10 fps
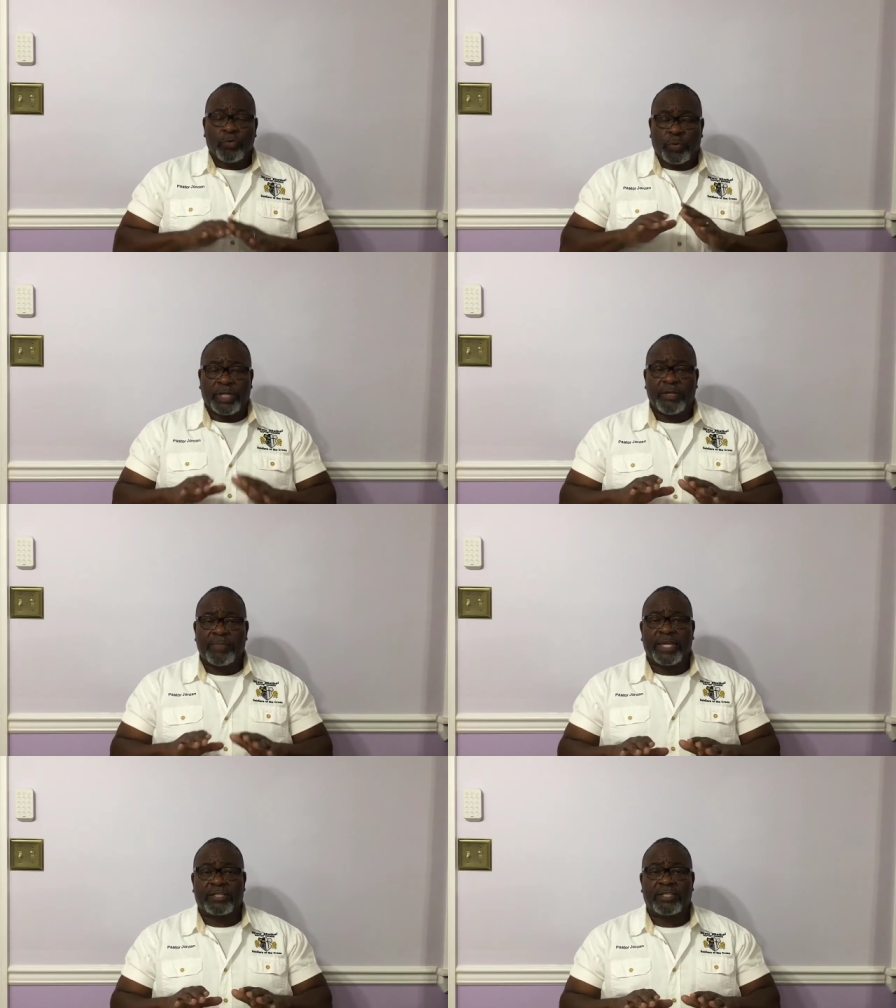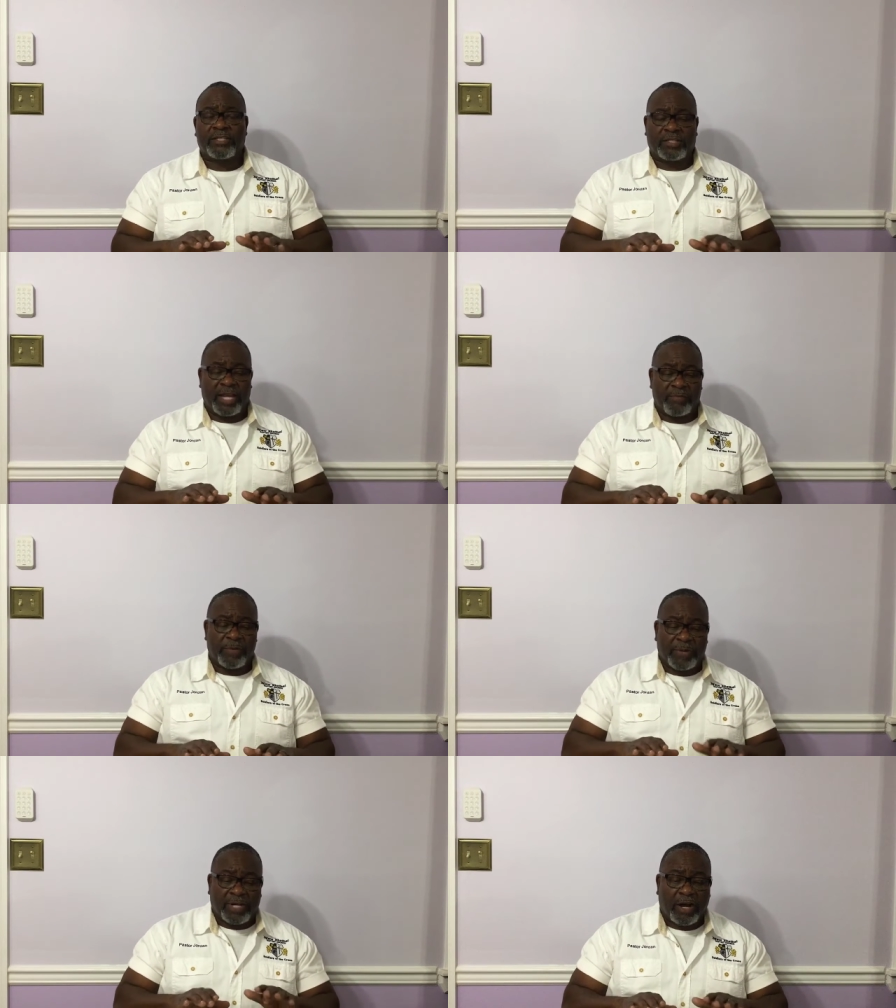when he makes this
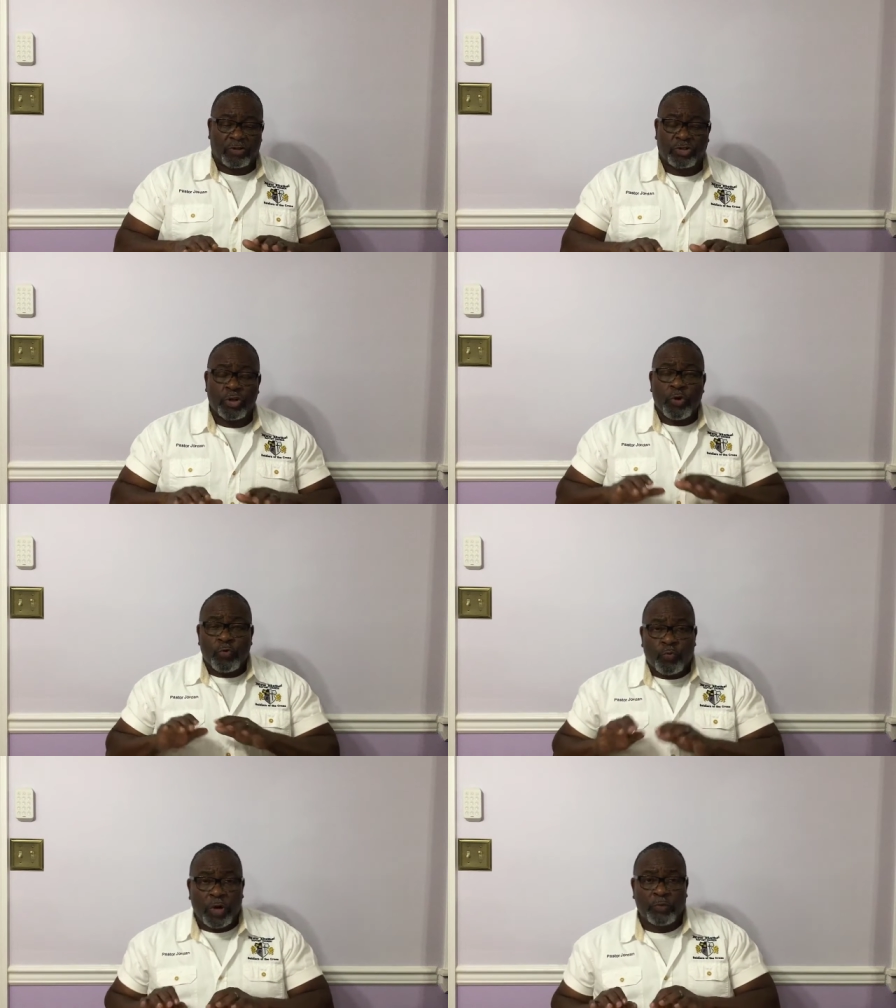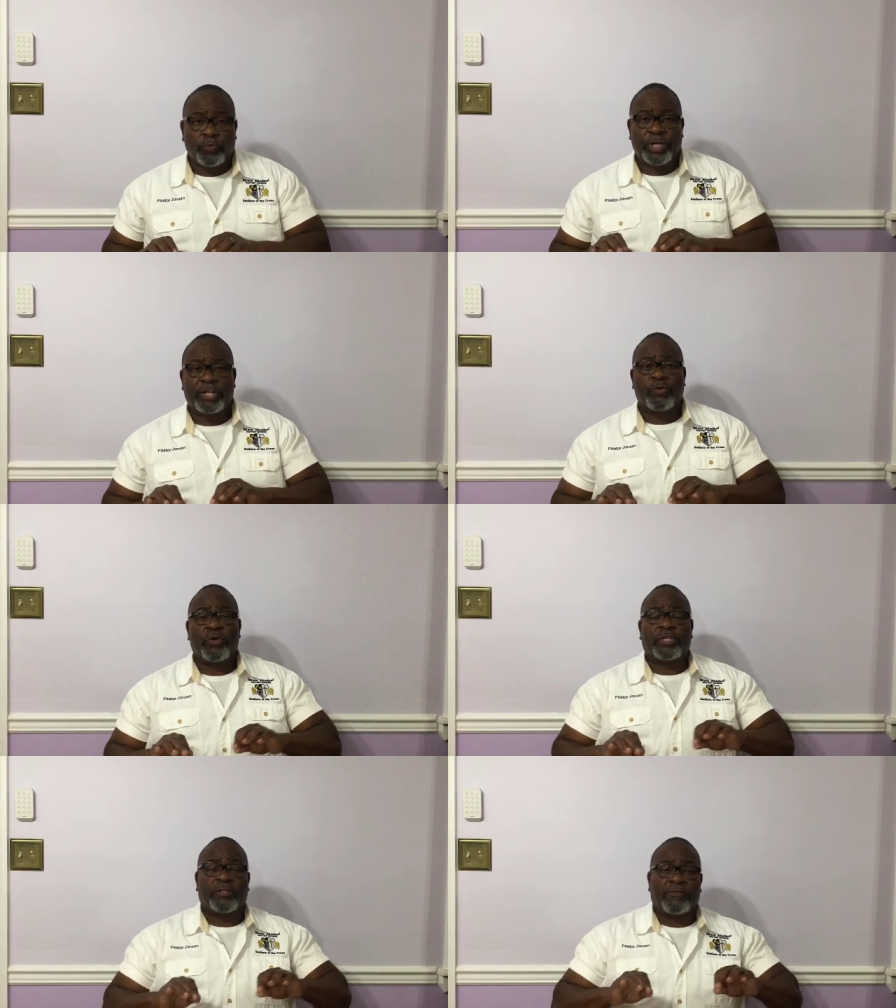statement because what we're
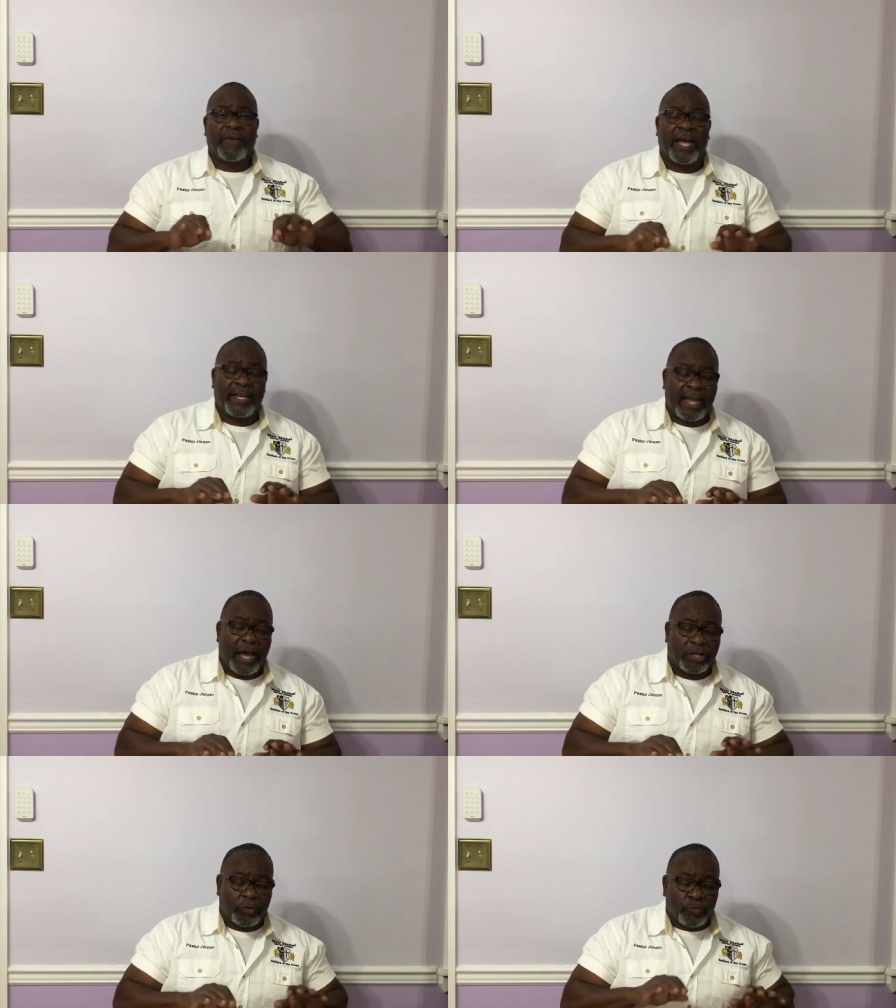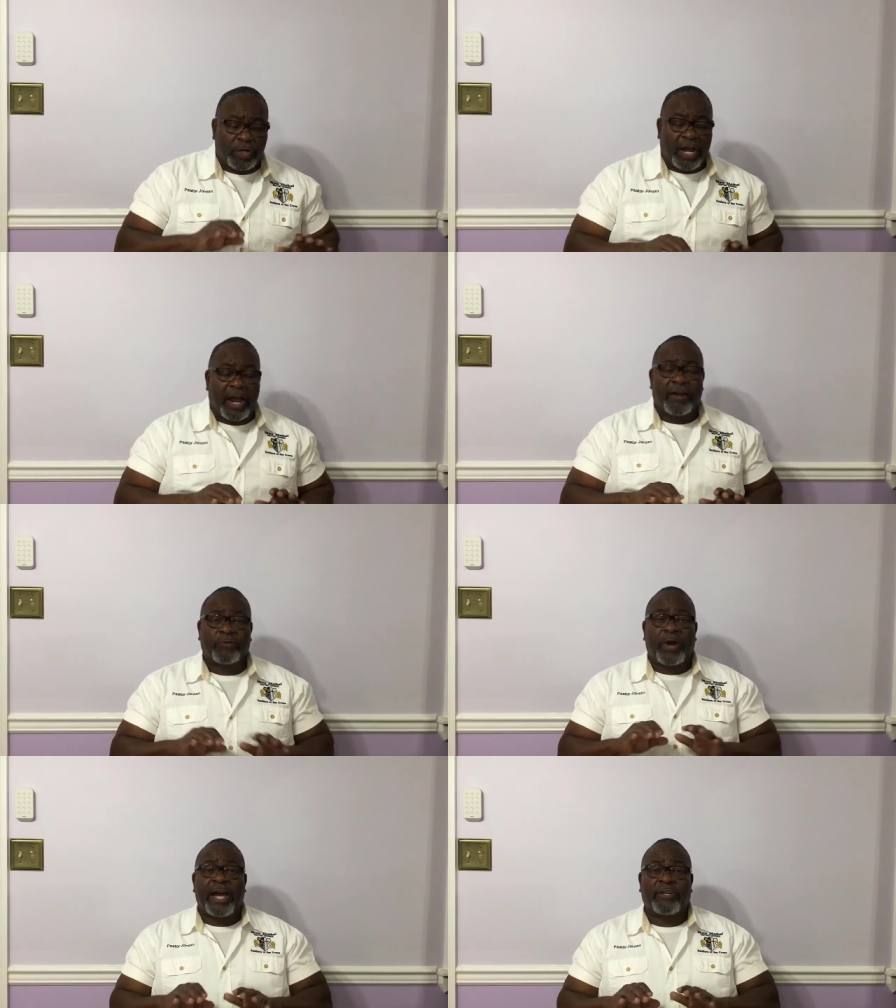going to find out and what our
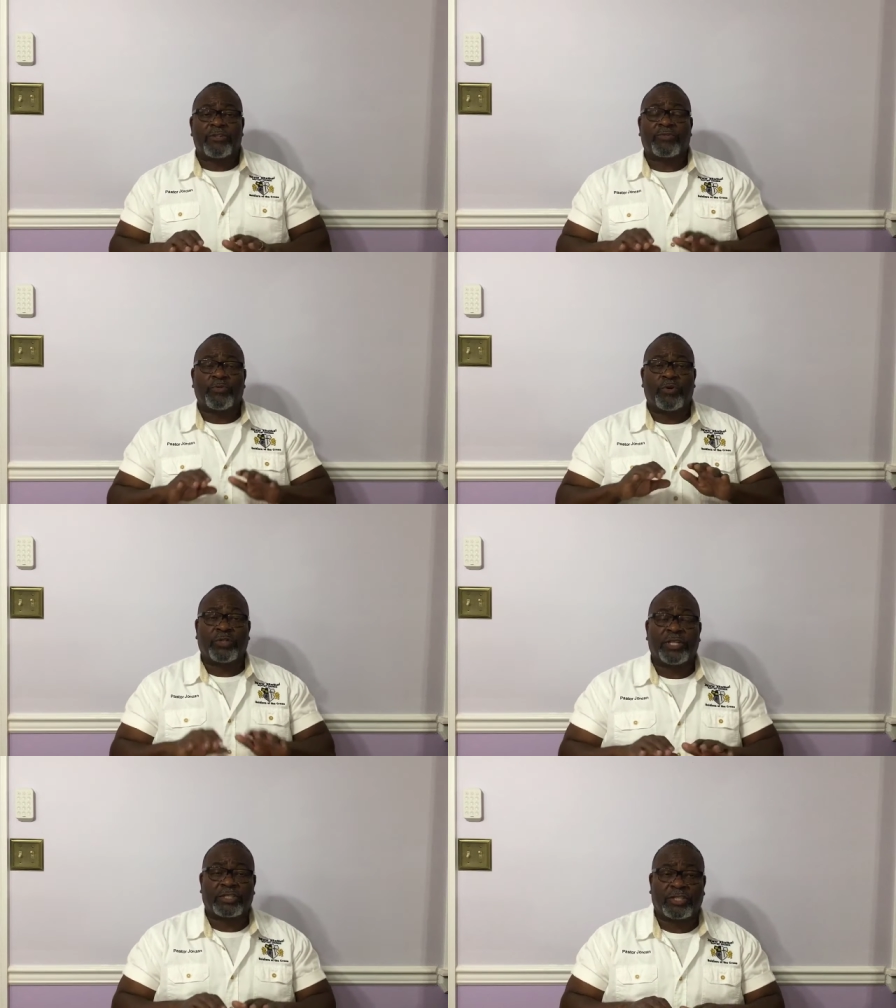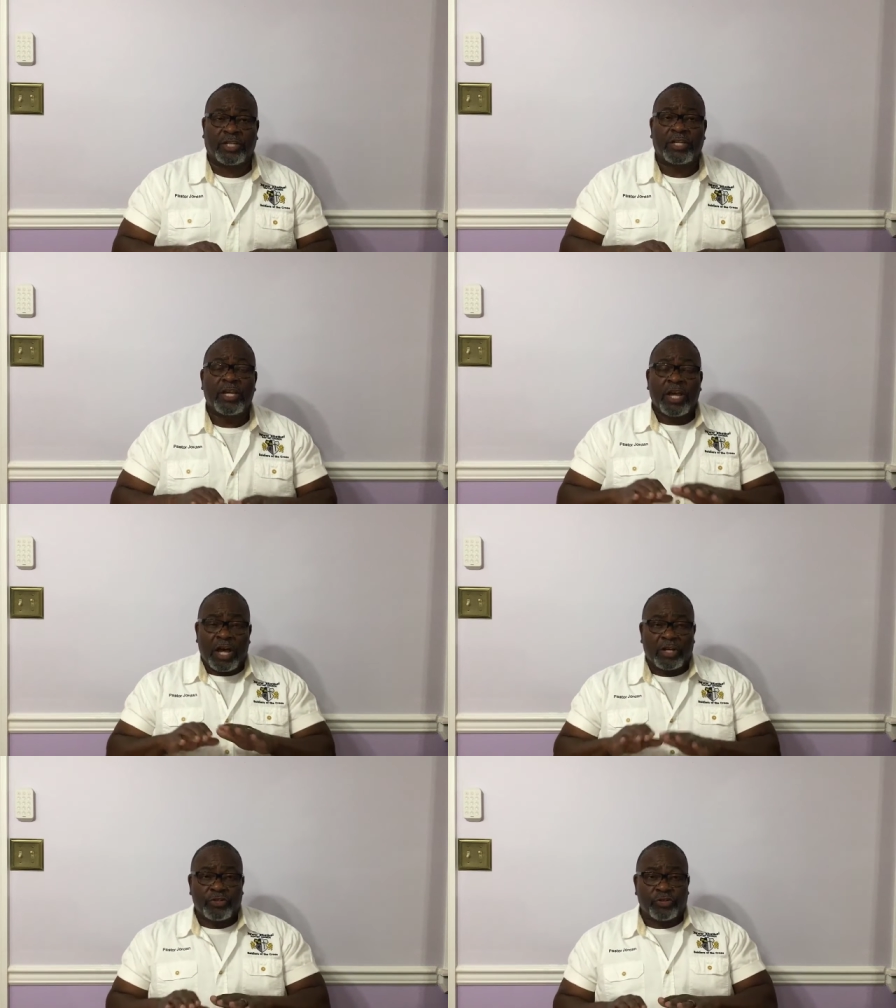writers want us to
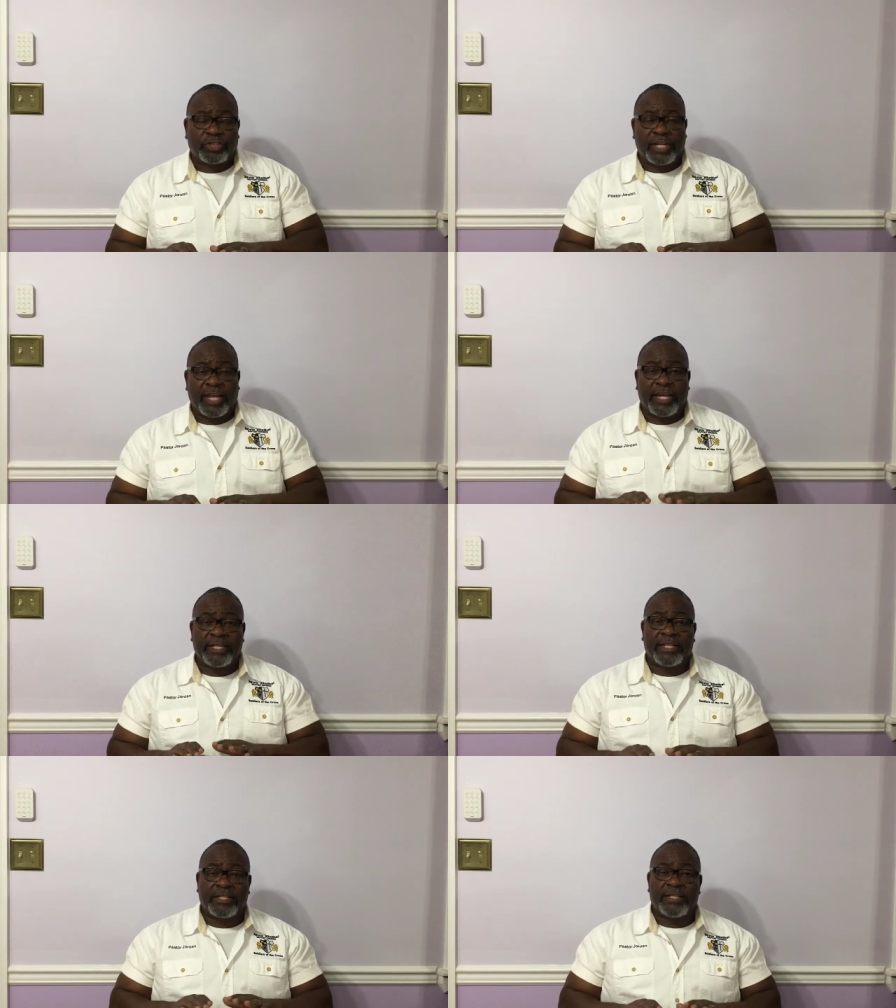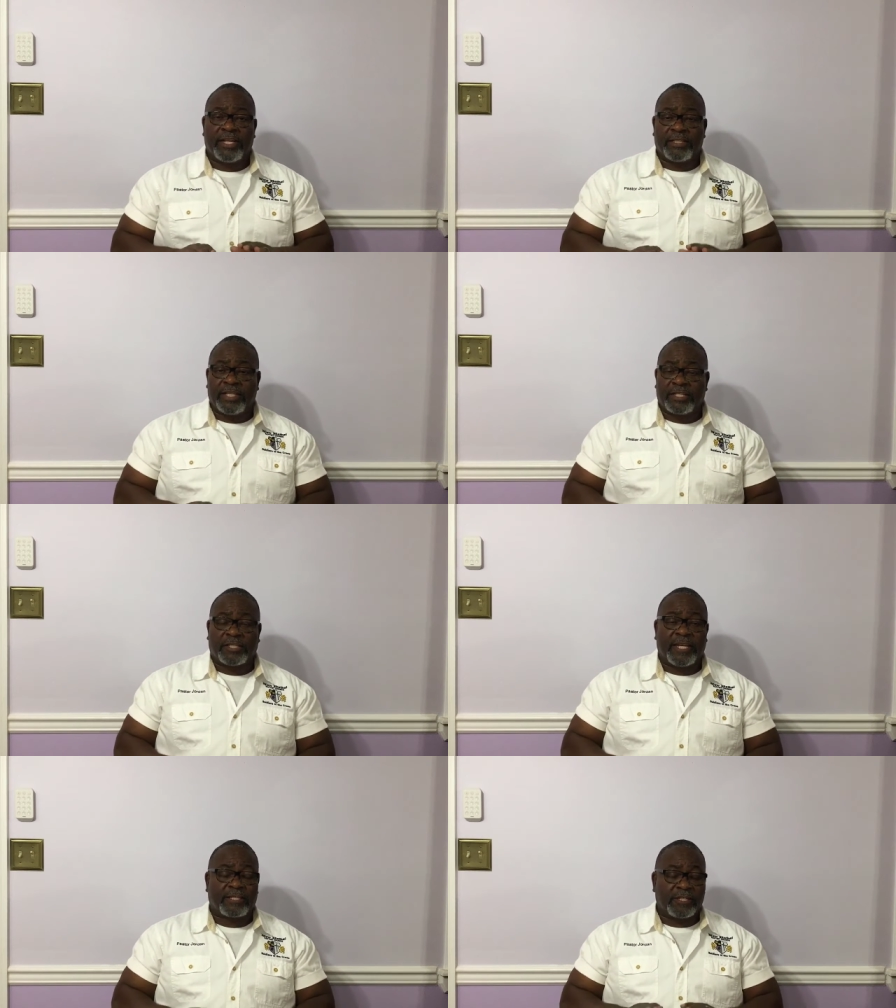understand in, in
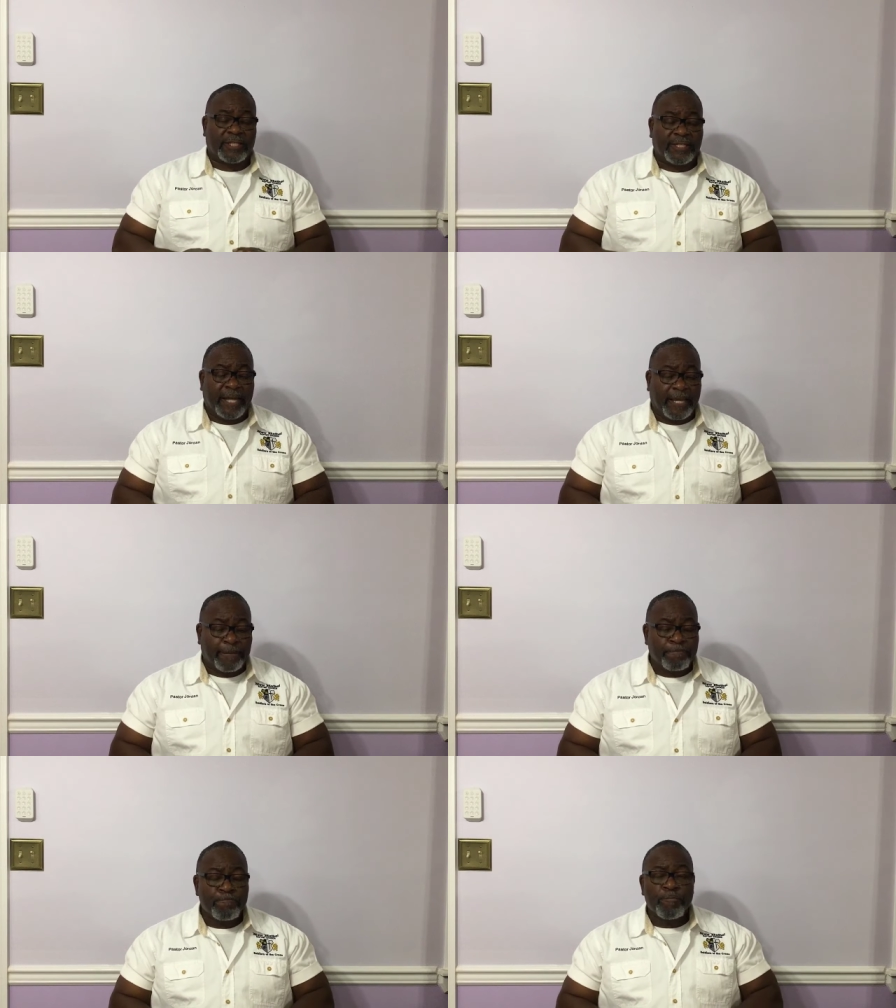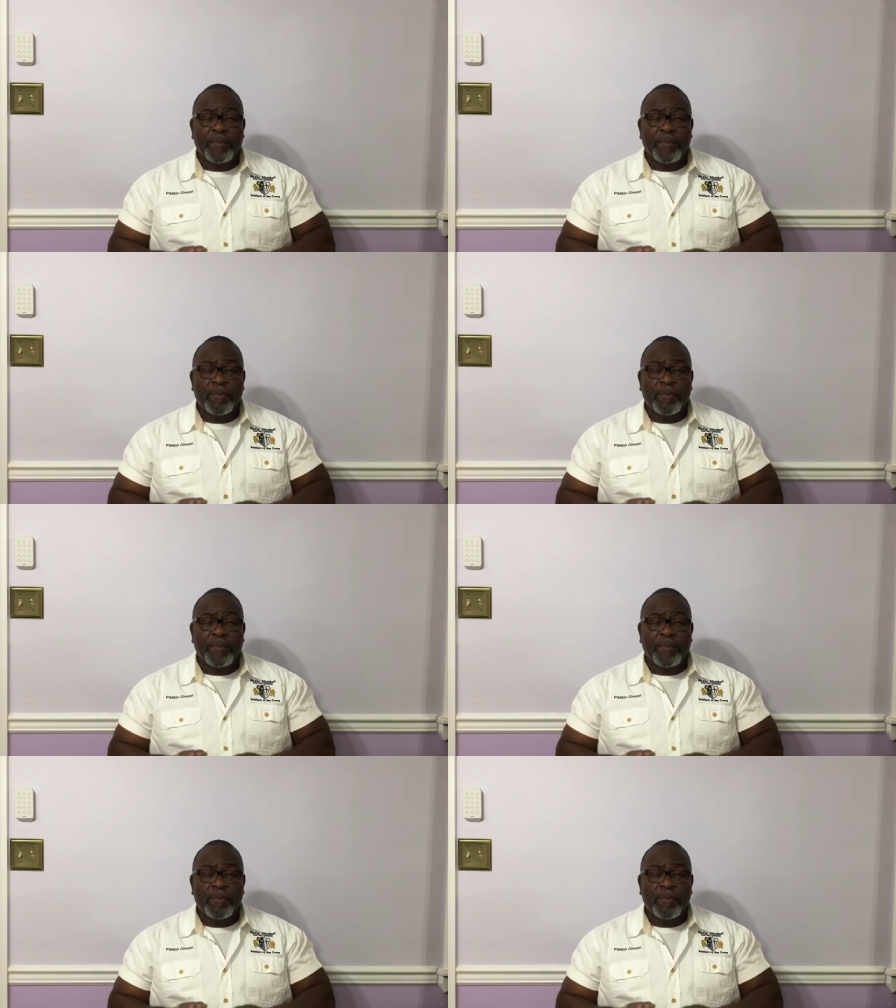this lesson today